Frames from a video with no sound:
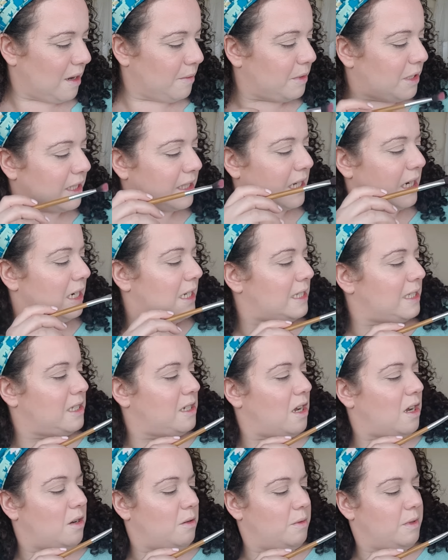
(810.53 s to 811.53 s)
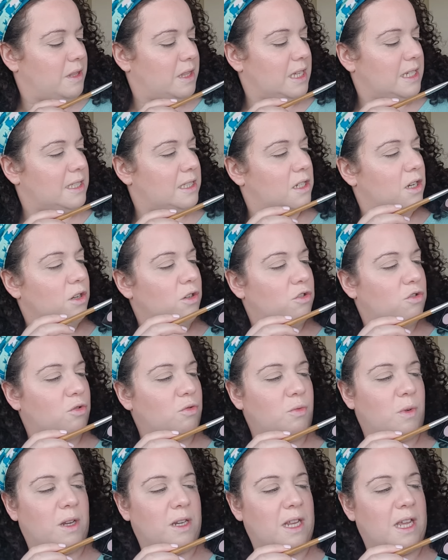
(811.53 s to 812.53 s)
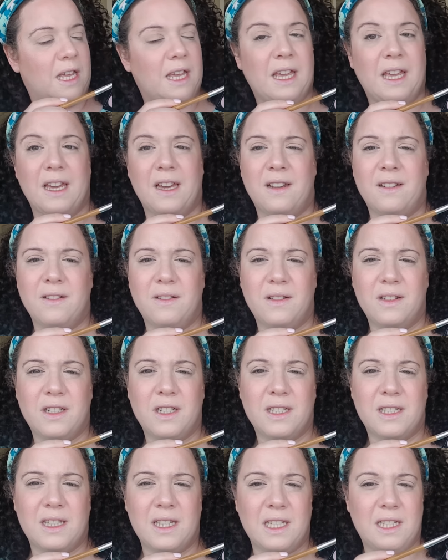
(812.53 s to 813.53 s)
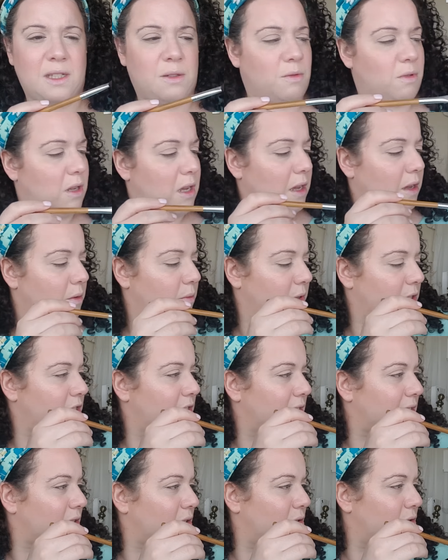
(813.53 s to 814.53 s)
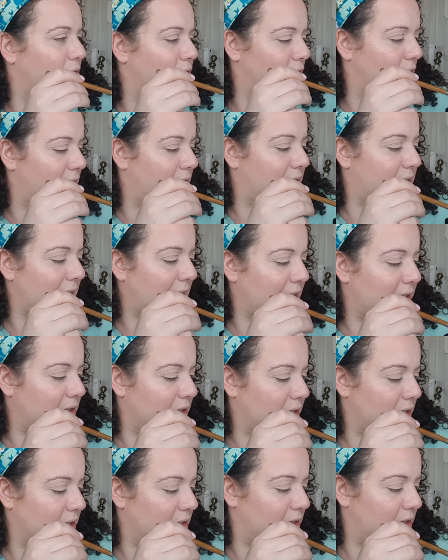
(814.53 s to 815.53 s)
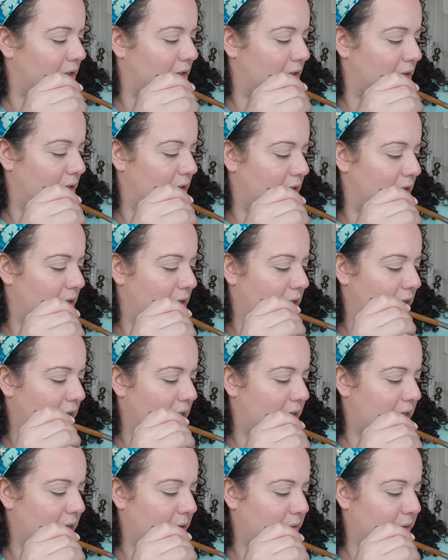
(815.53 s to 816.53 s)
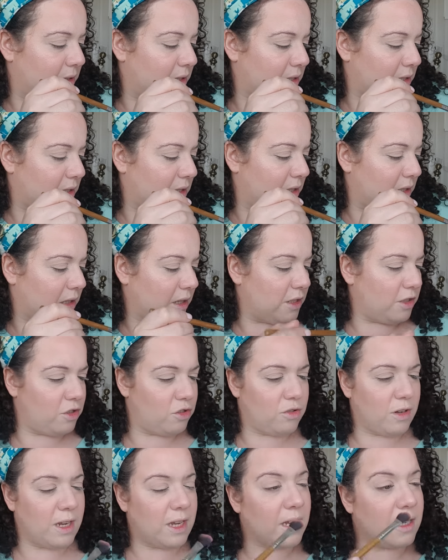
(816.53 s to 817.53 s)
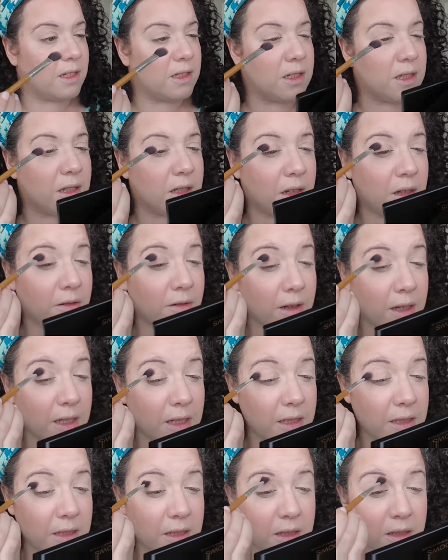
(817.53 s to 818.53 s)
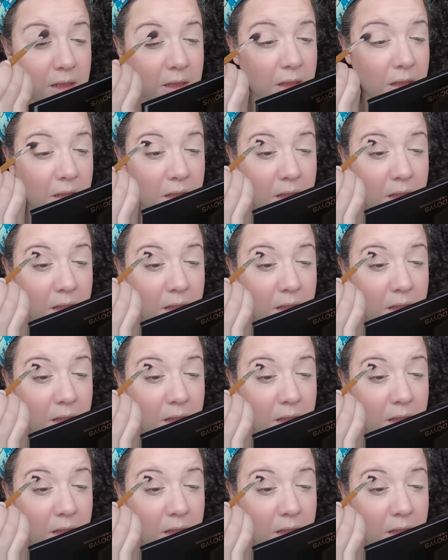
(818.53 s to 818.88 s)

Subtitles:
I'm just going to start with this neutral one here, just this, which is called Standard, and that one's going to go straight into the crease.